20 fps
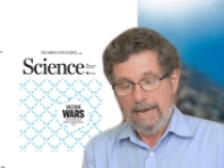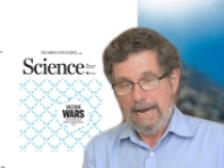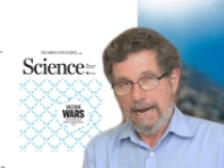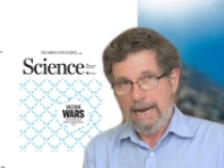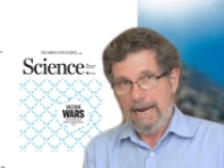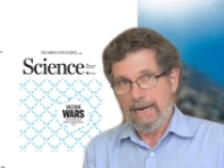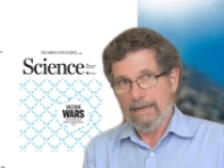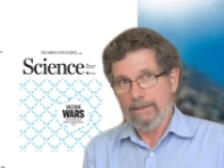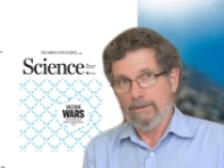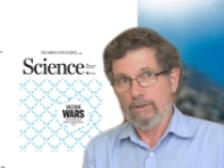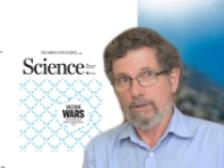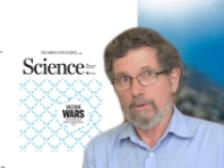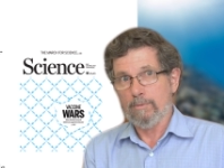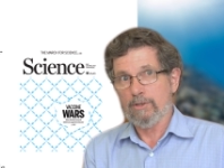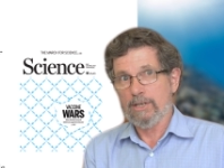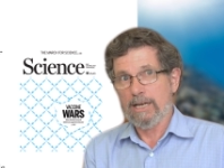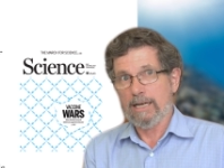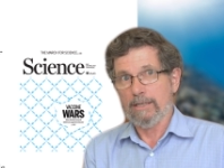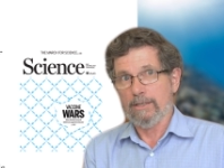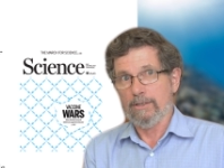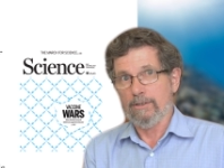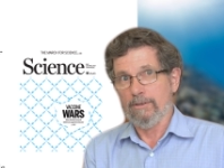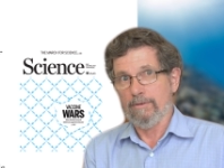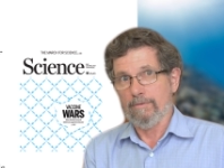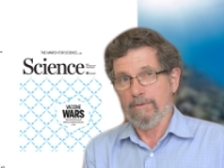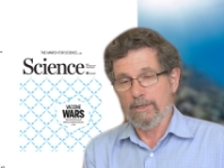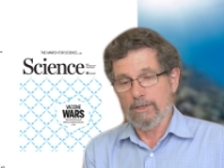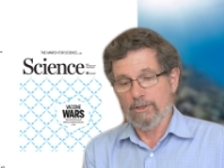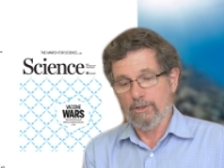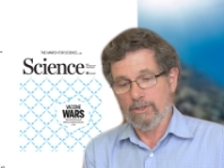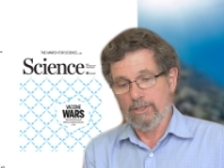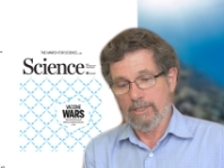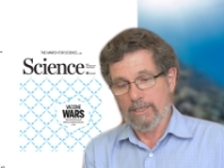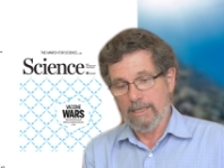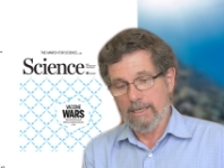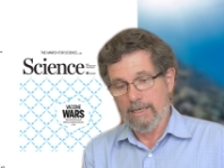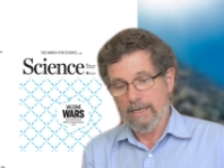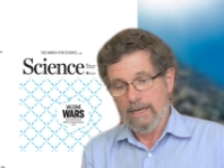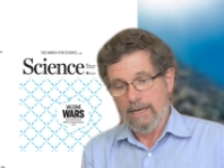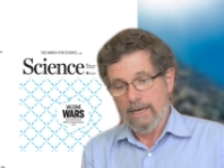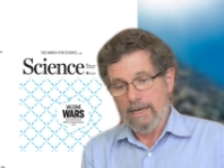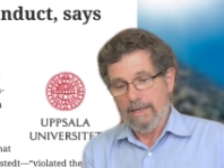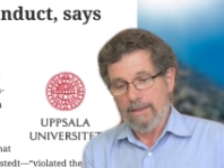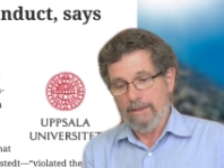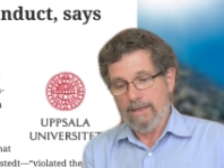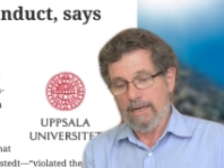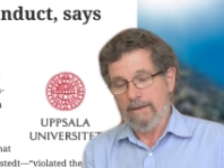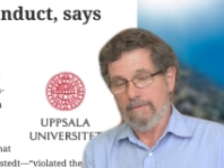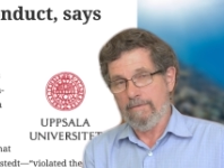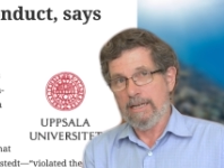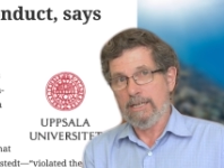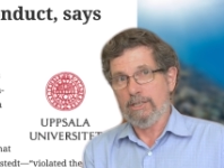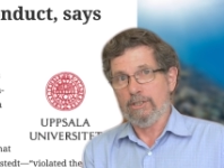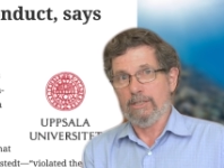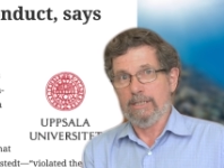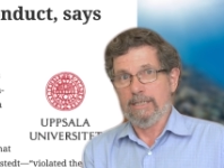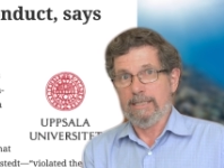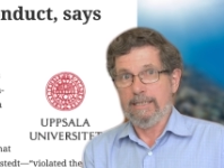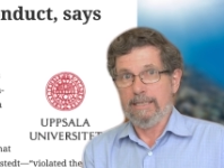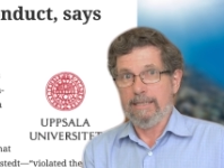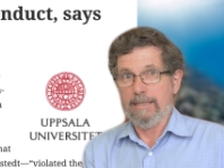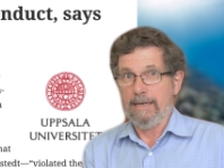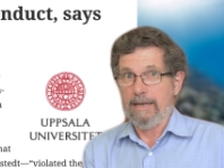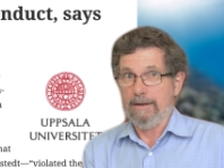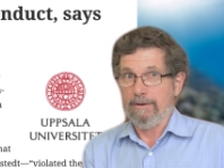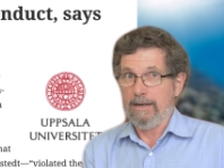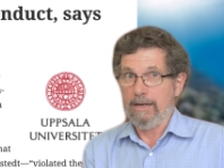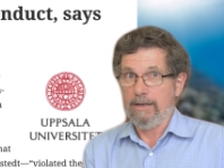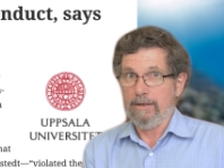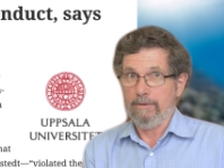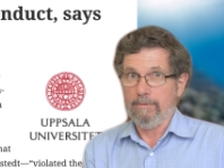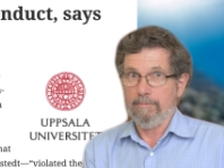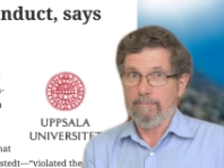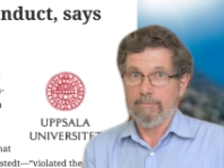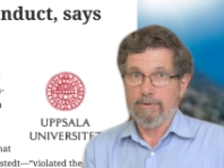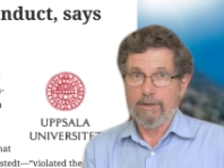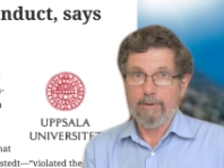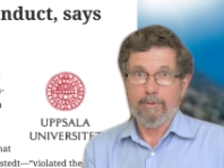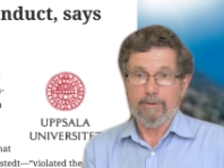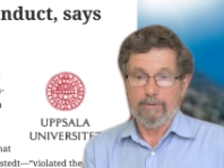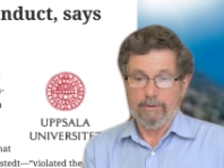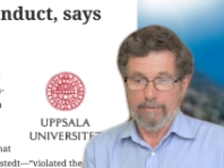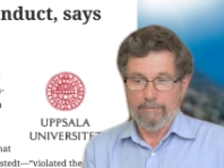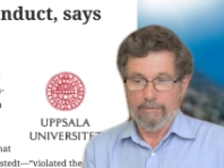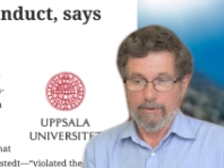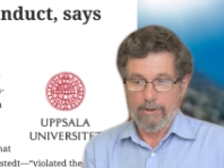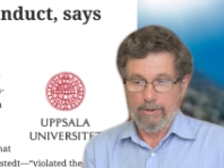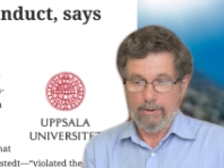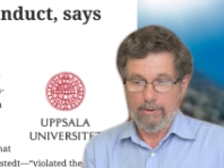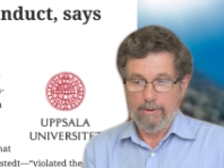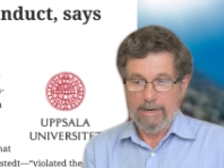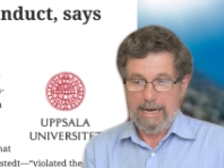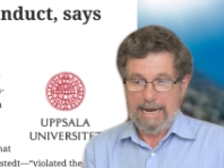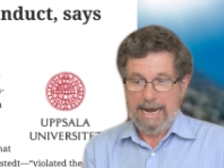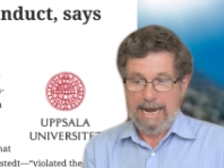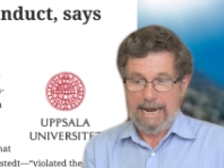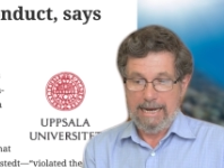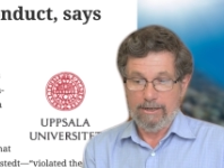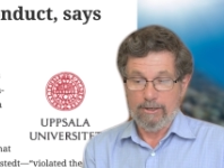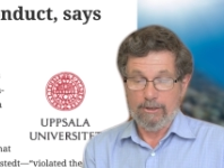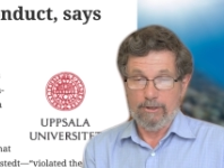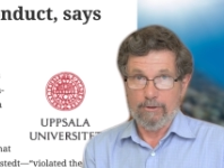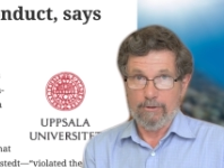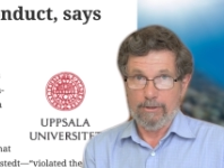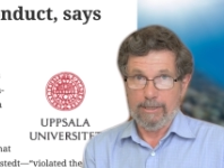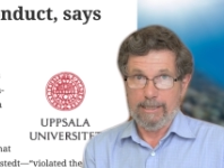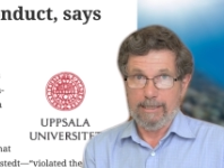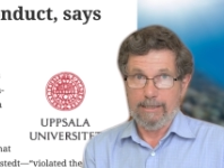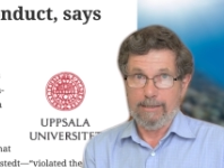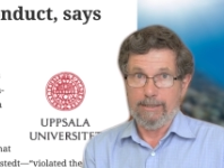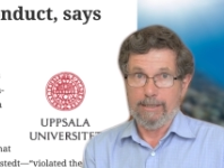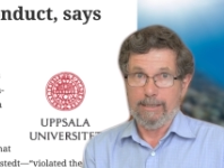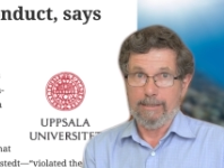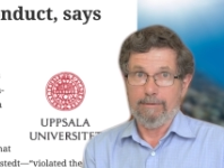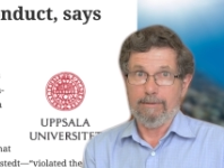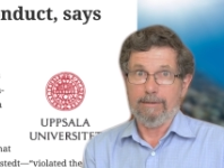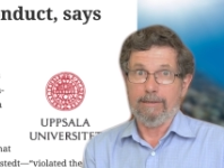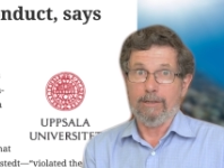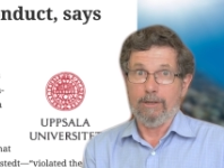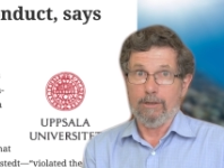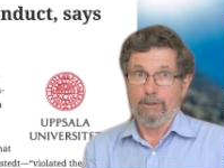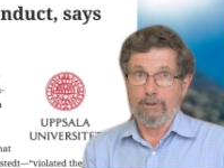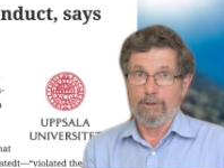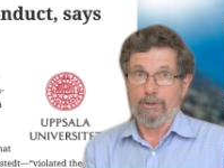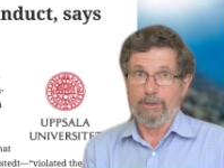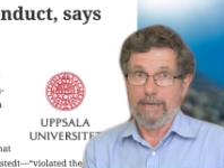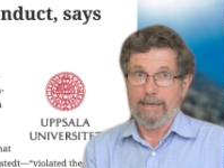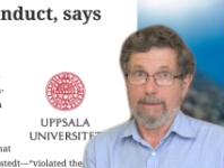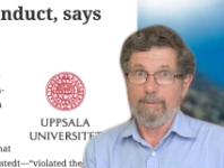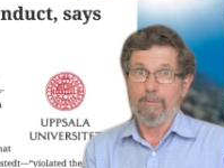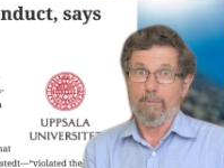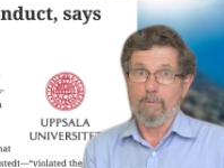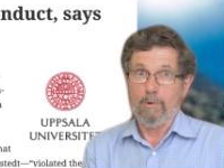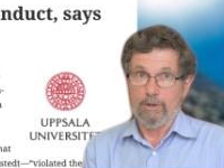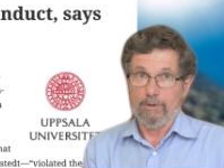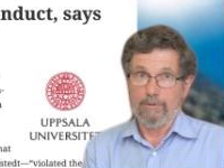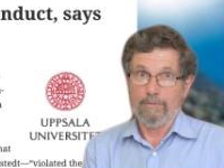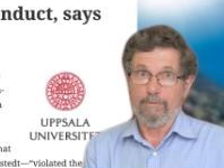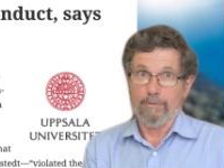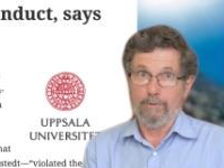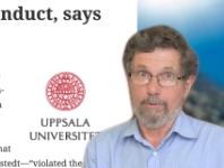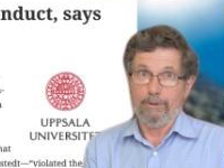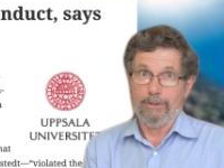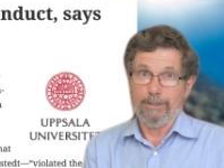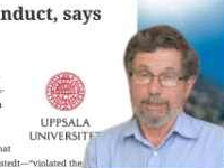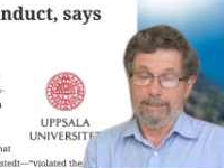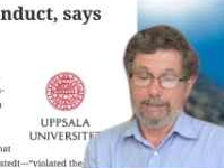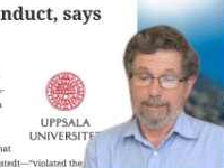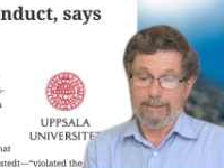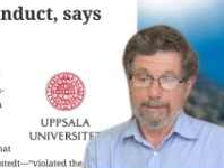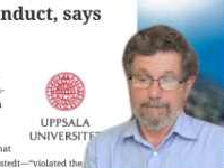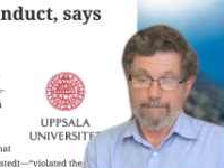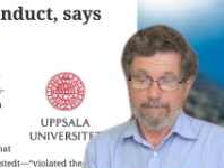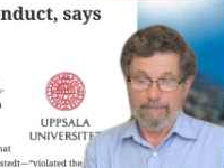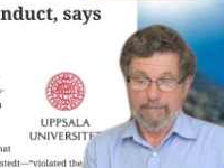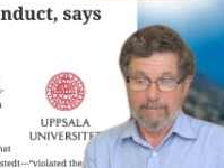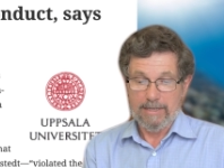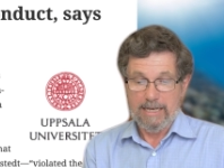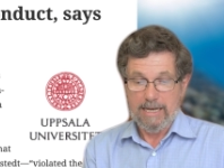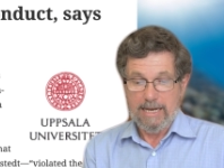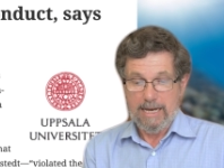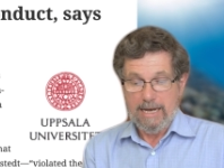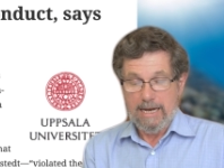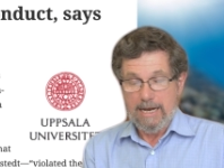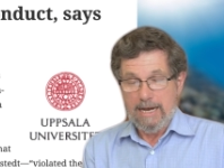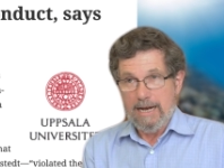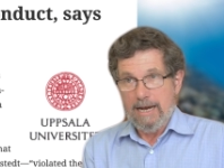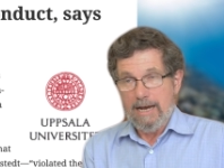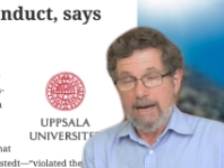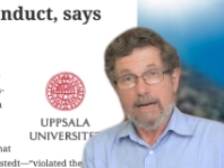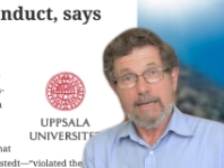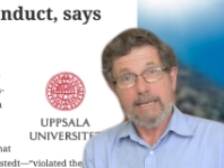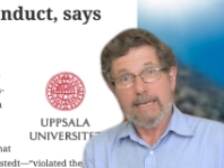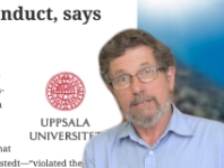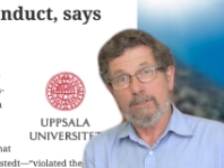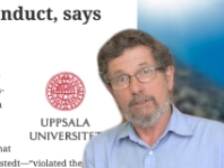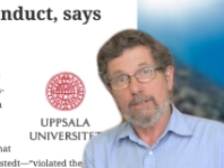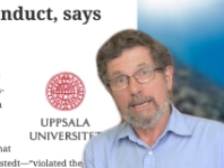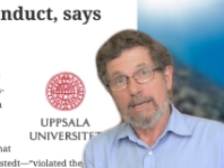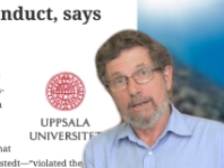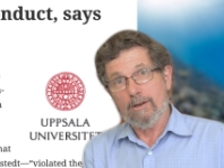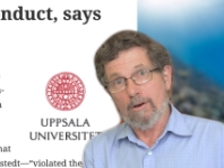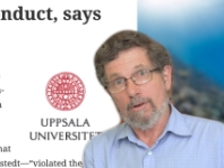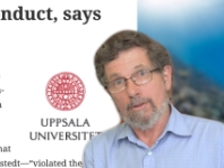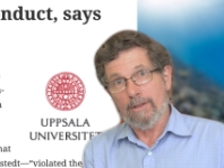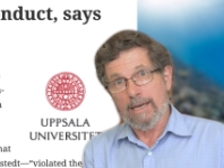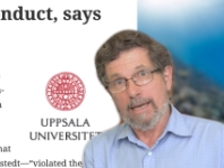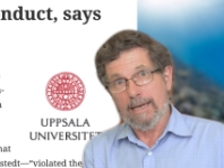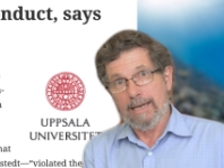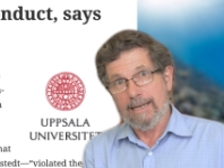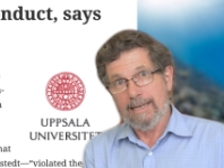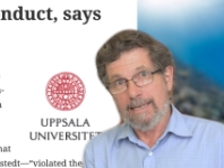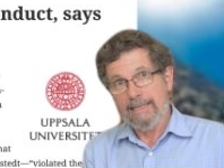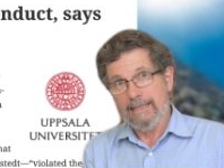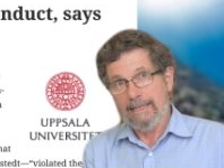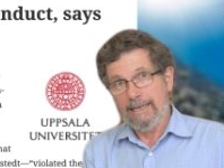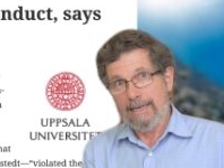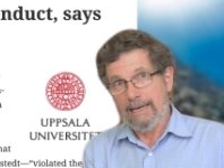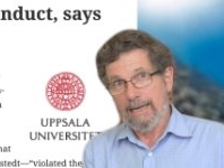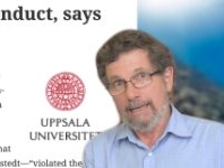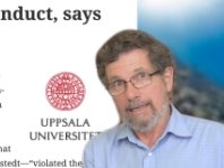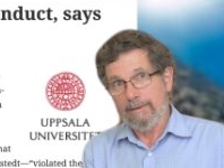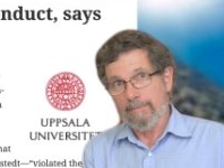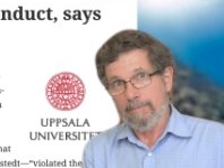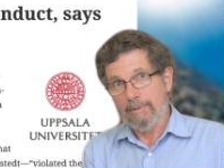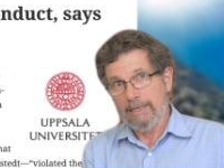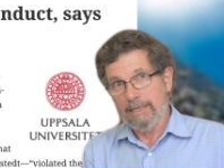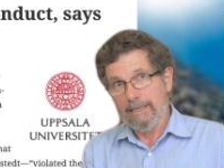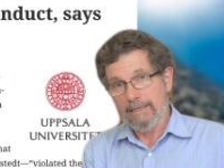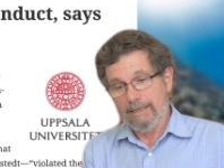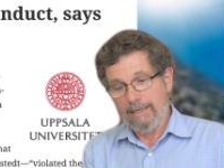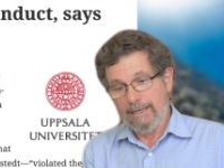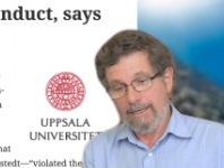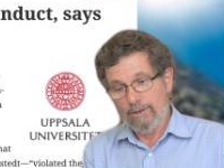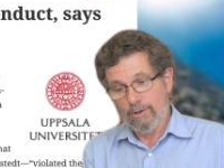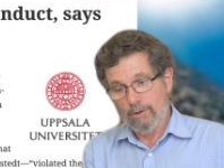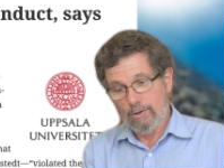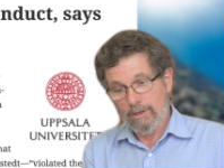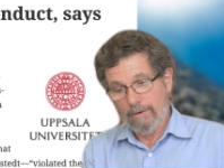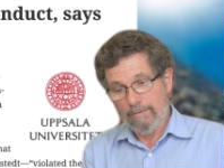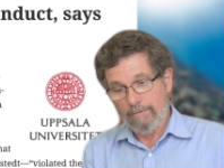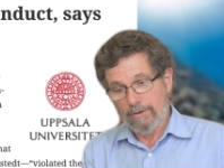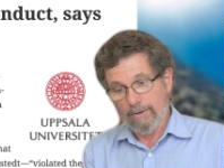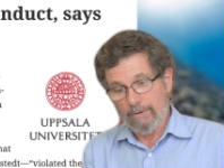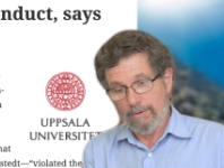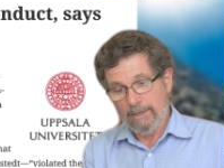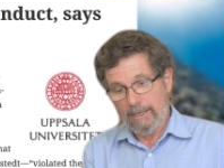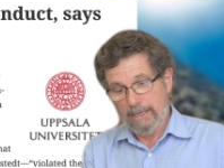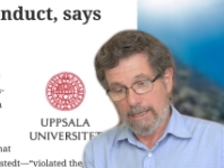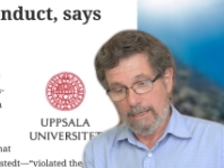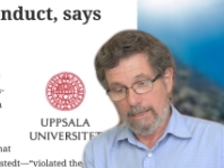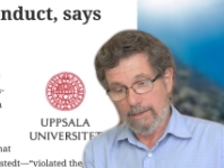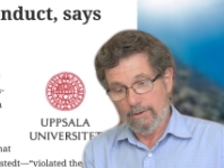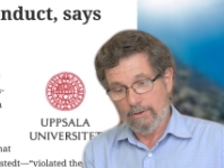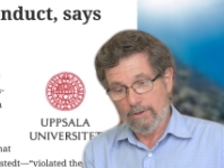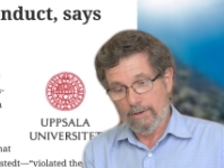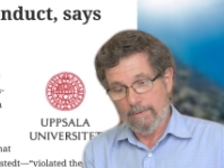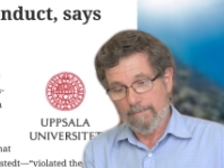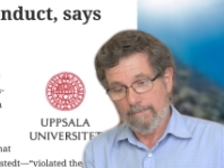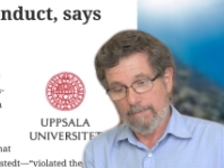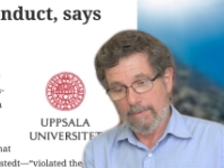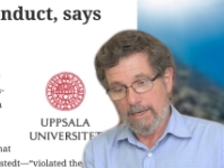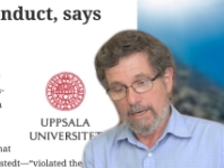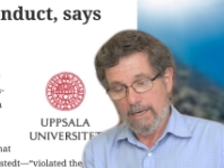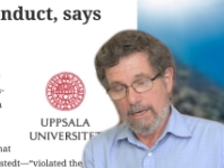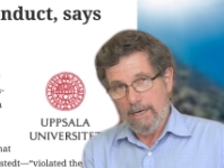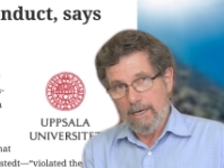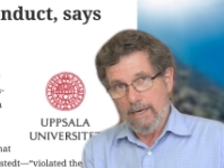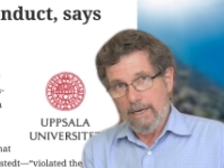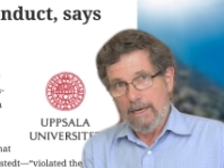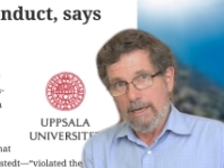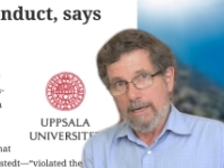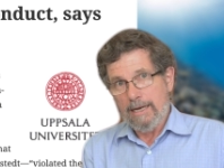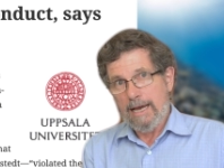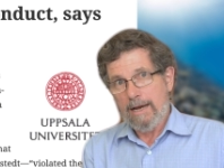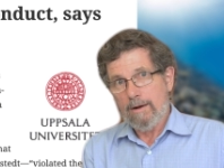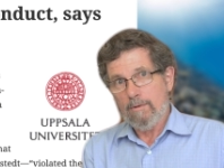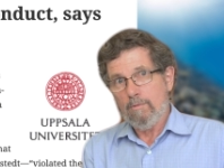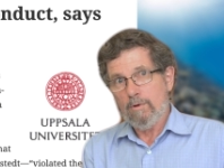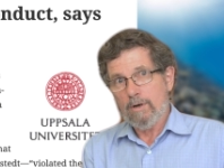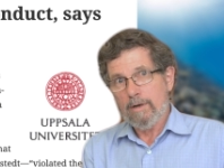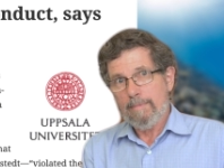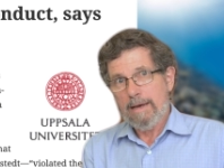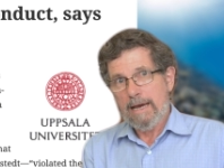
and the Uppsala University then eventually did their own proper review and agreed that Lönnstedt was fraudulent. I guess they got there in the end, but it took a few years. Now, what